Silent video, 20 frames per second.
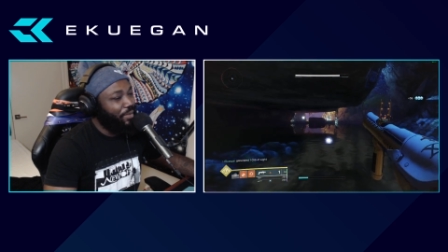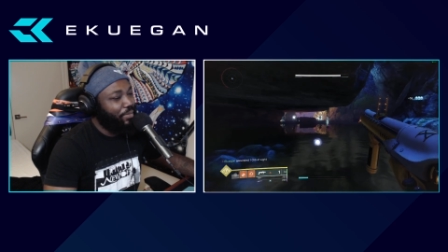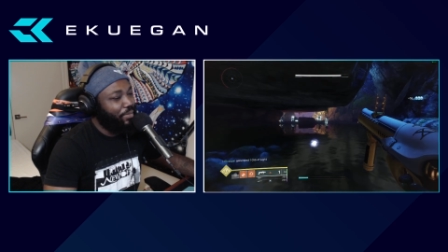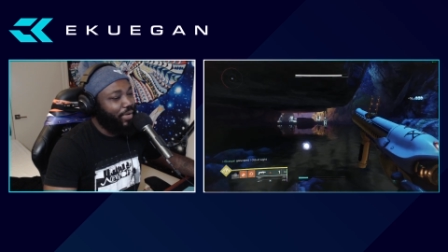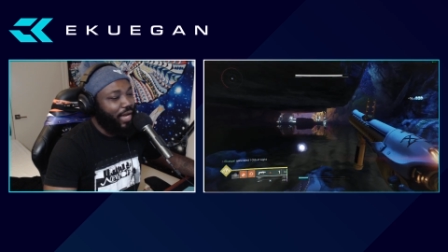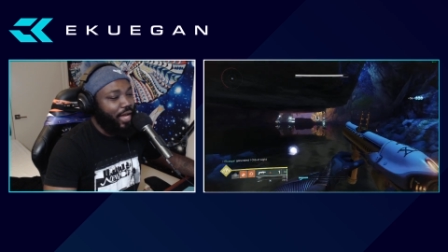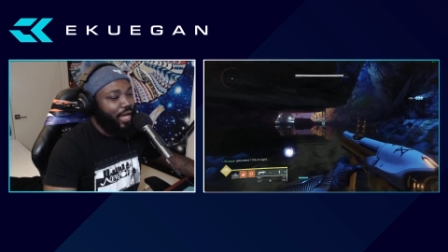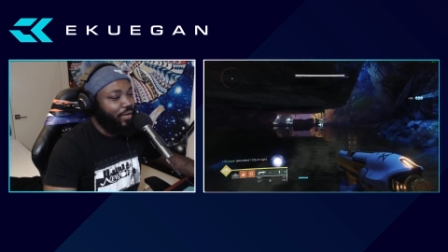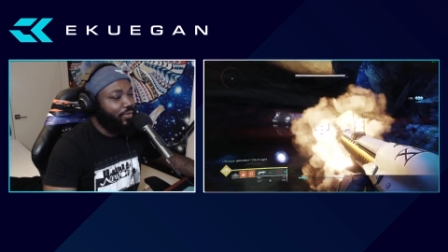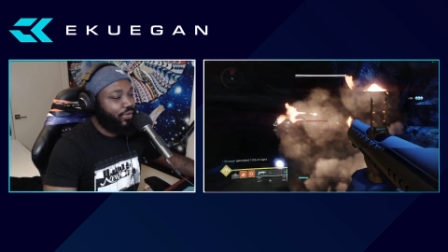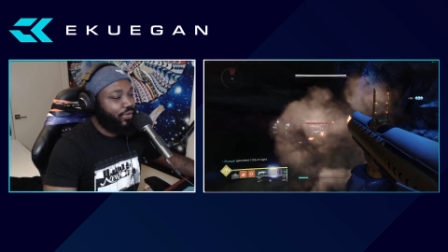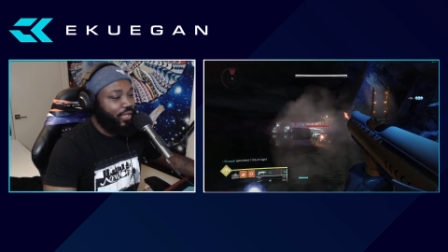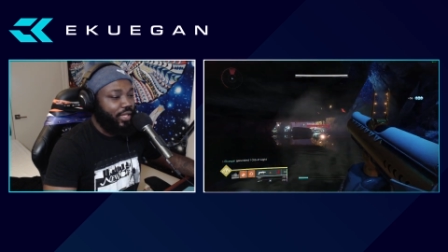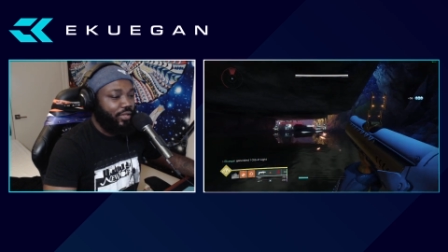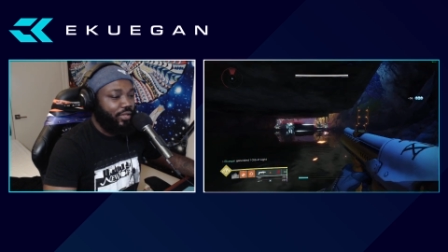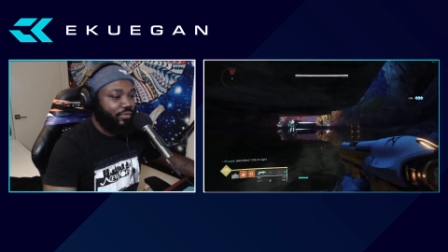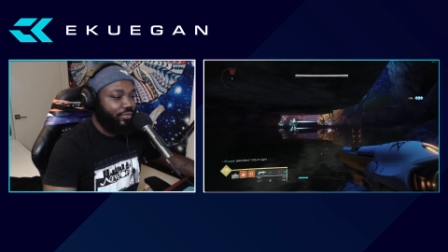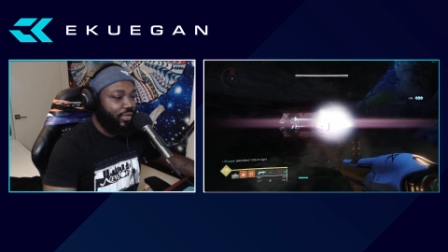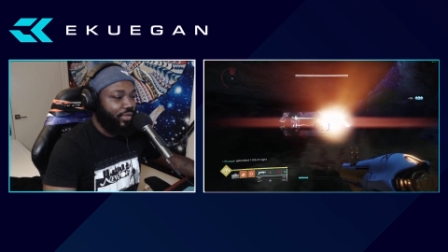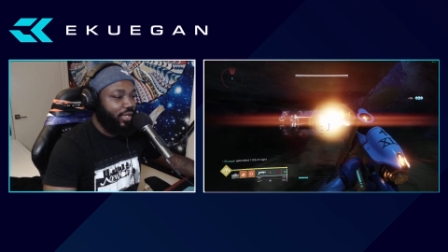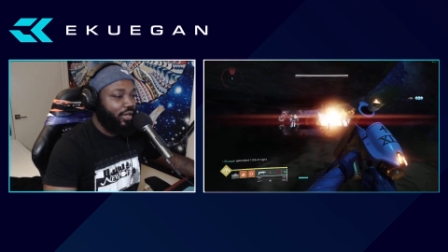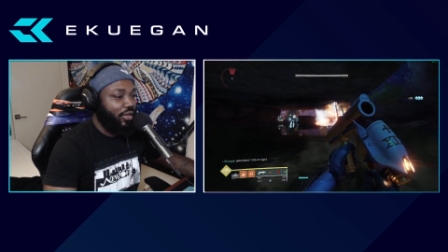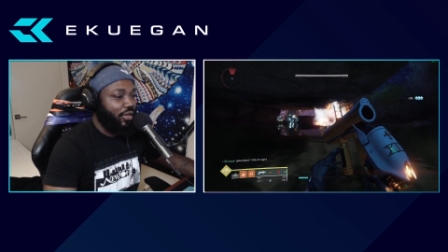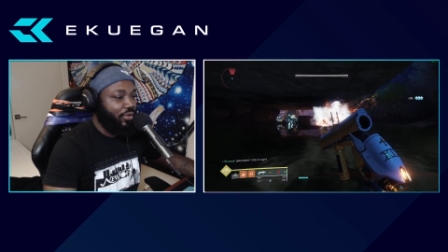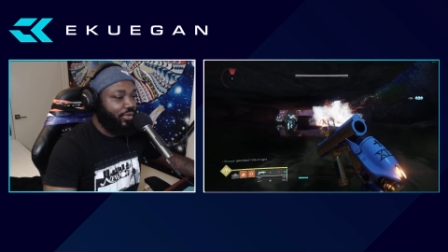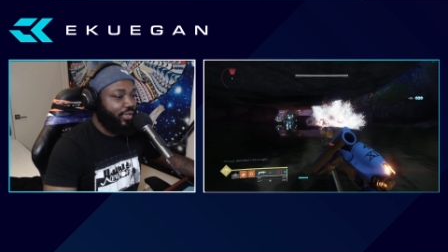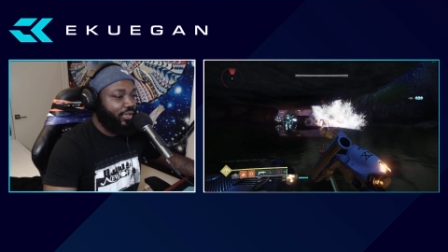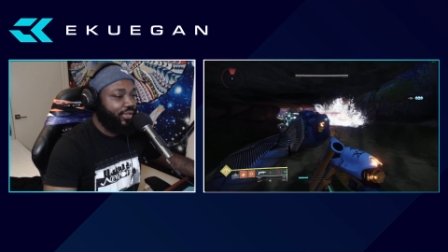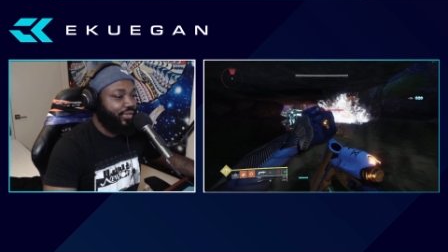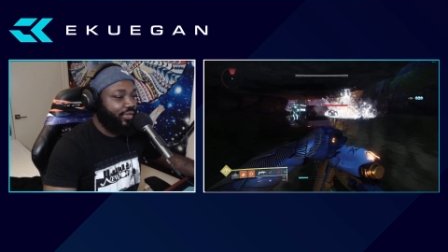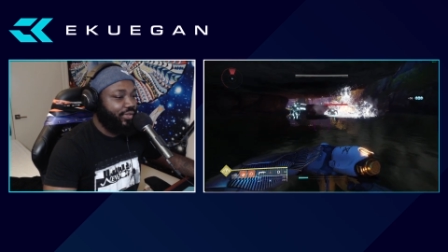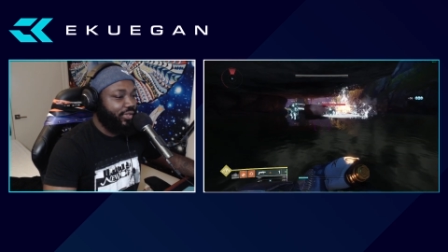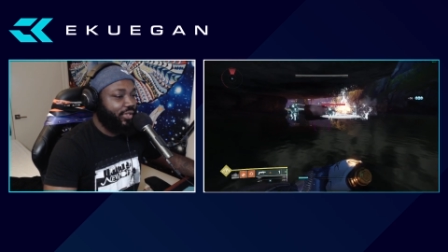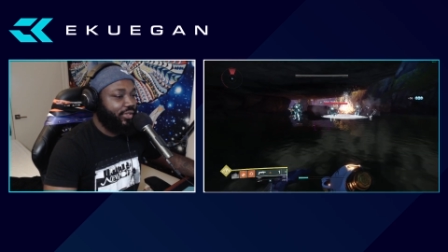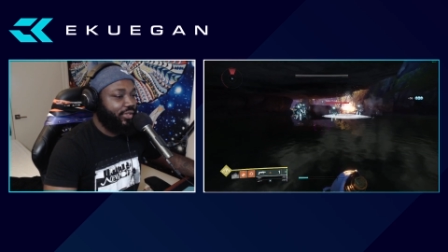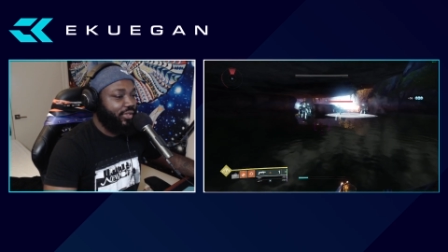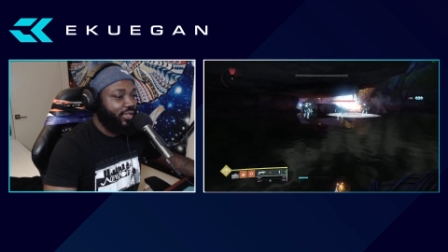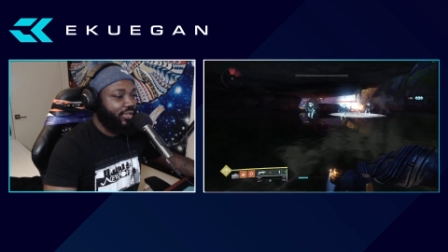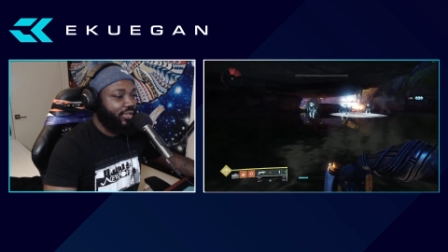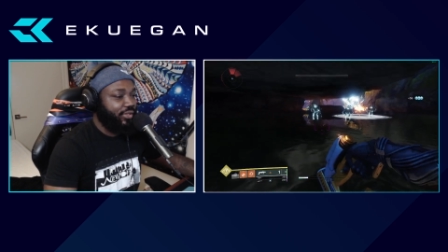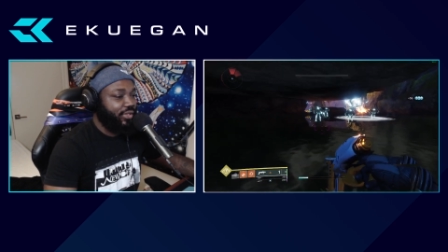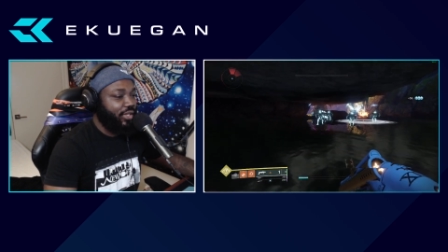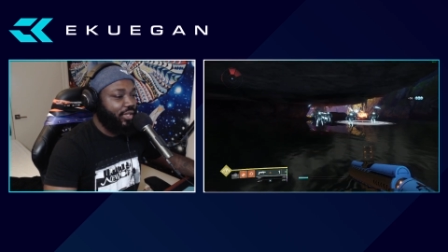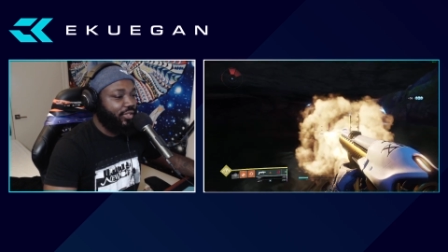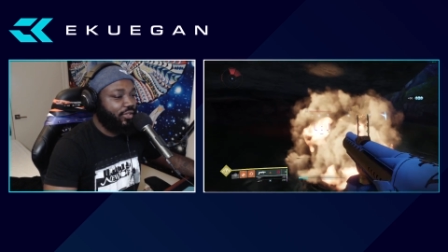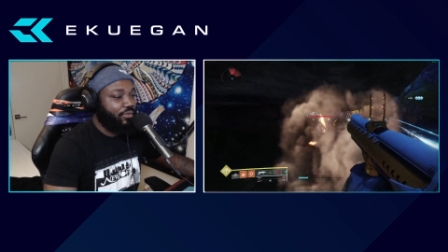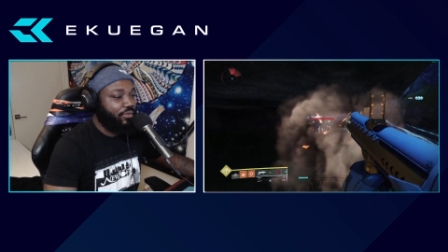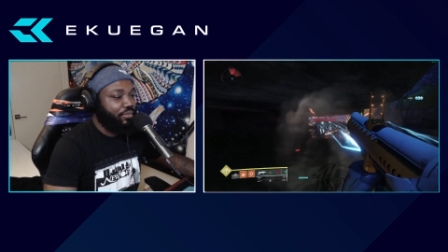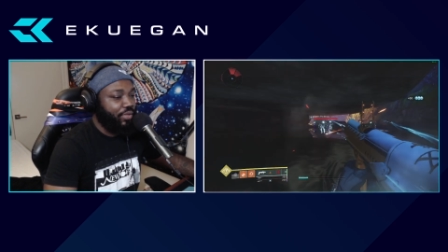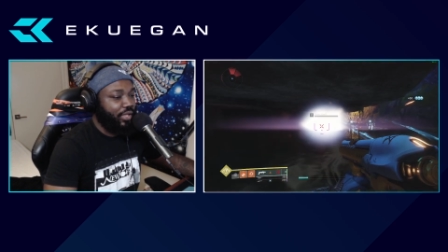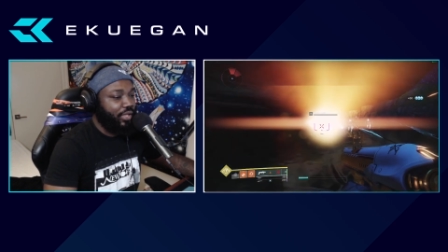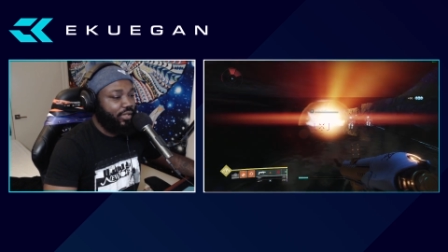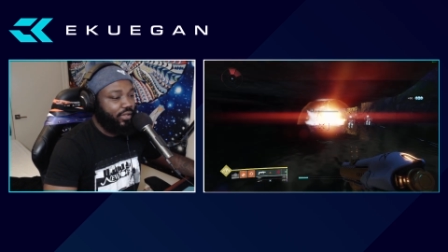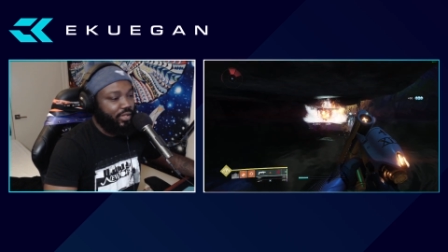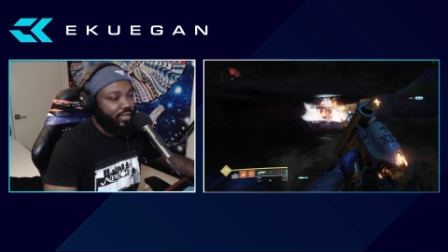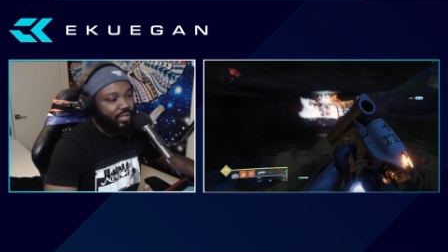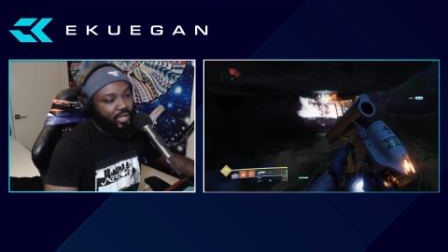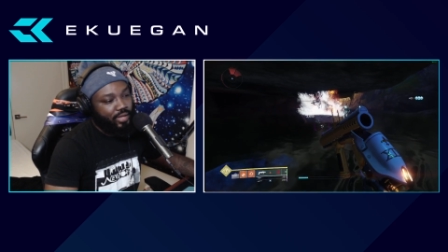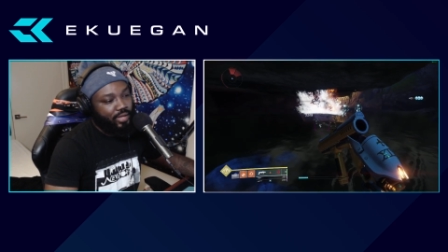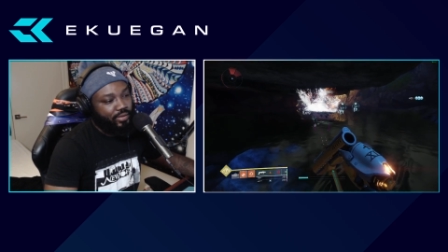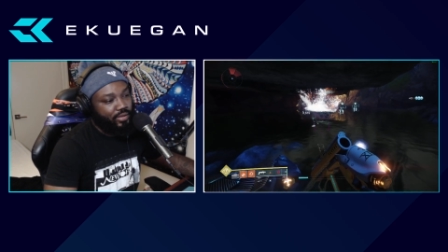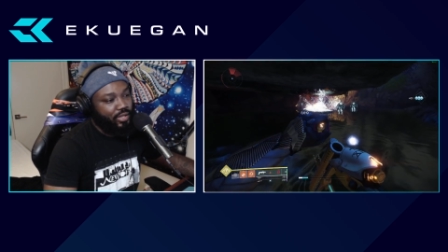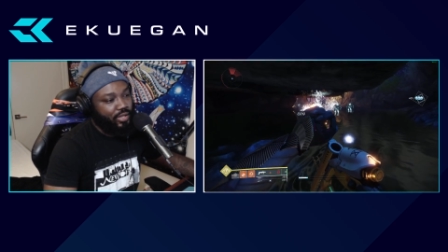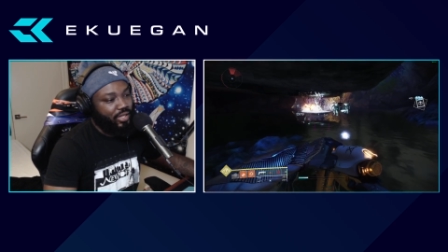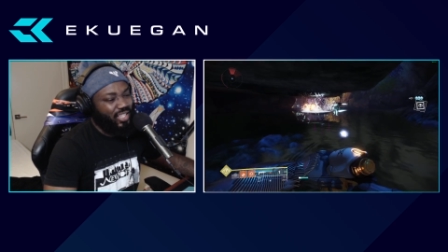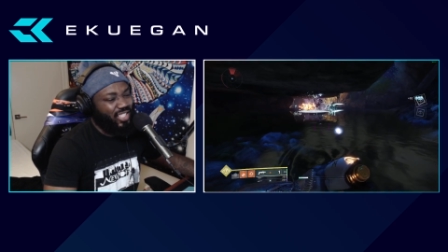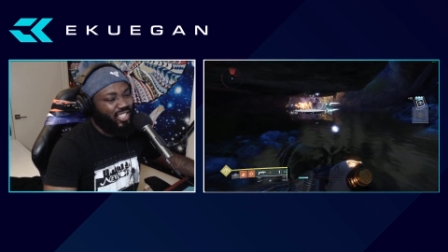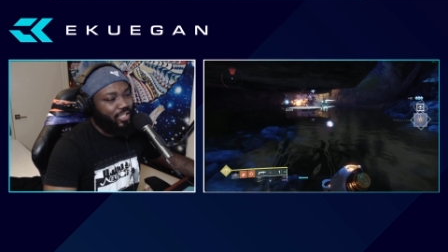But I don't think reload is, is, is such a big thing that's needed,